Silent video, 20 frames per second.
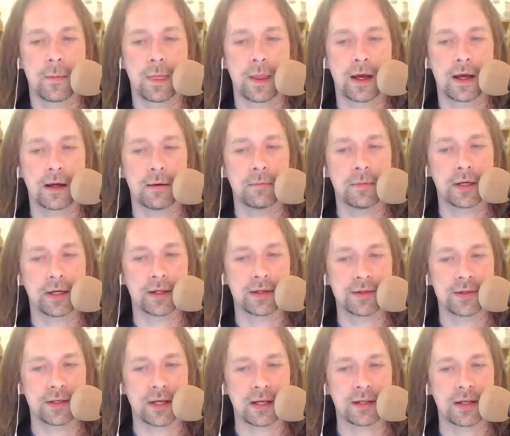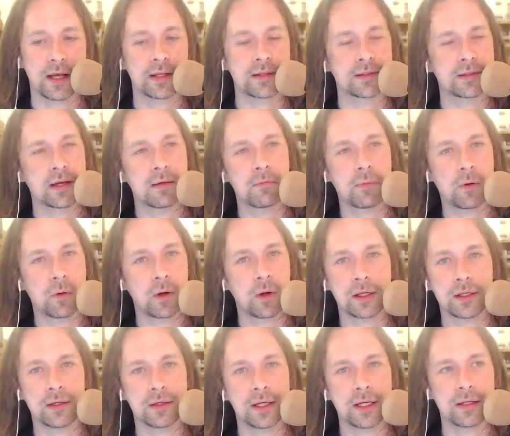uh, right. because at, at, some
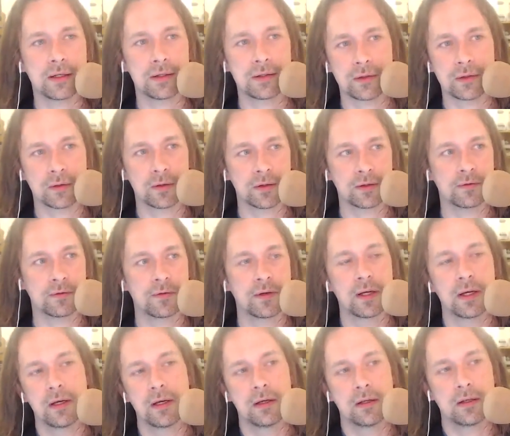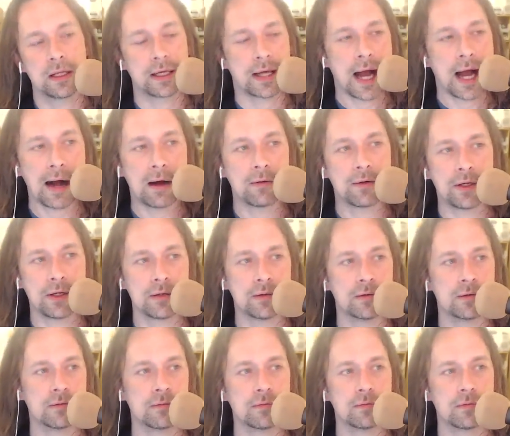point you need to sort of like how do
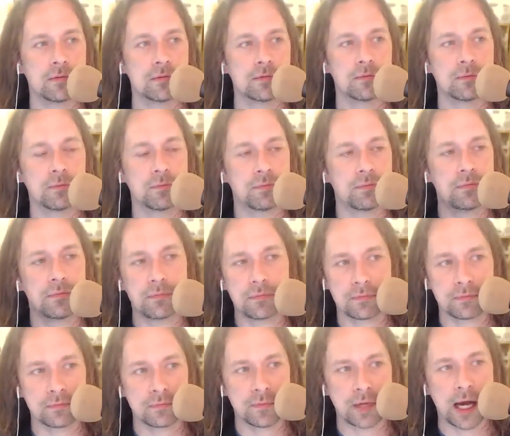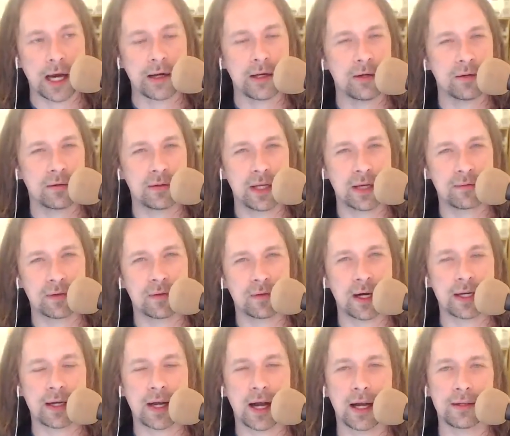you how do you give the
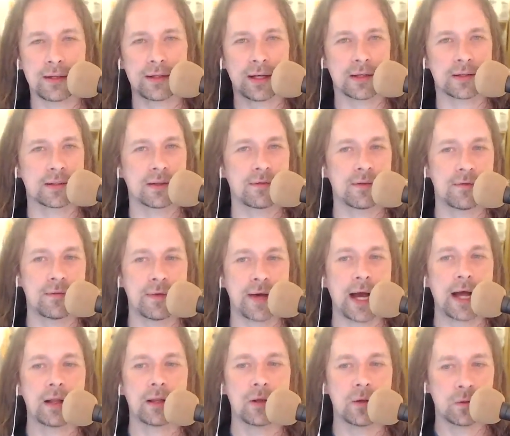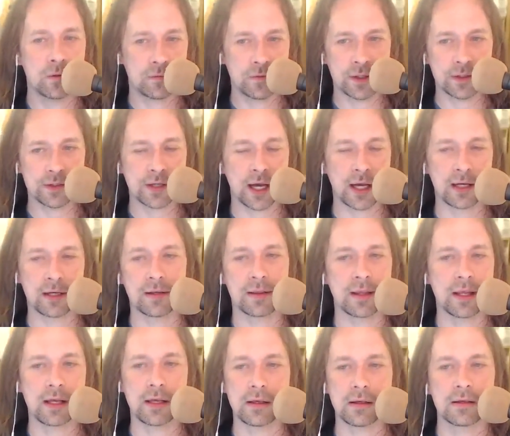right context of the value of this kind of
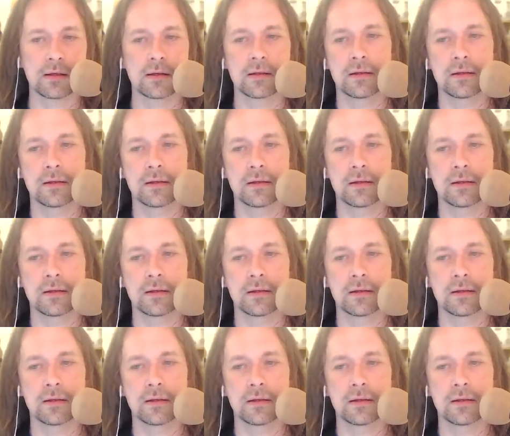thing